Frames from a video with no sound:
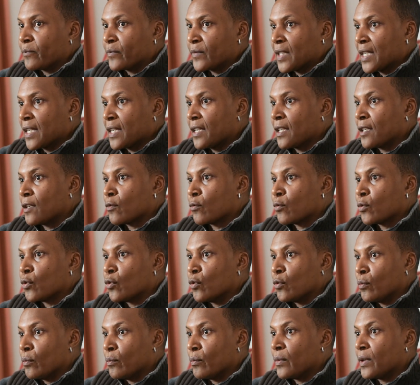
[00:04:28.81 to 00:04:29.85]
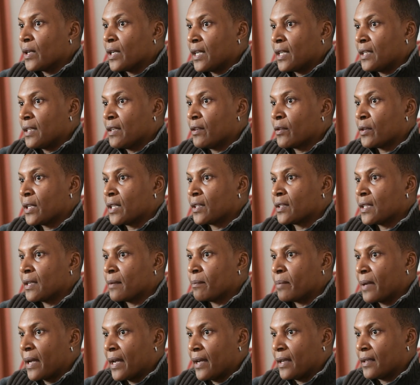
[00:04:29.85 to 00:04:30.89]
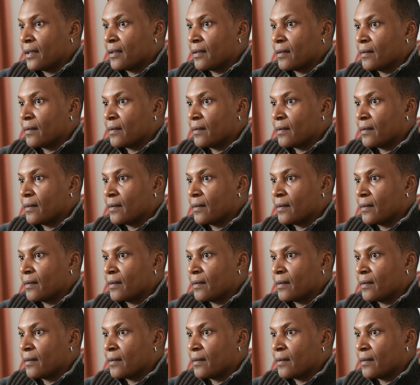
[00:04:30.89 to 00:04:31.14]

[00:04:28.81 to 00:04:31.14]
they get a room, and they'll get their bed.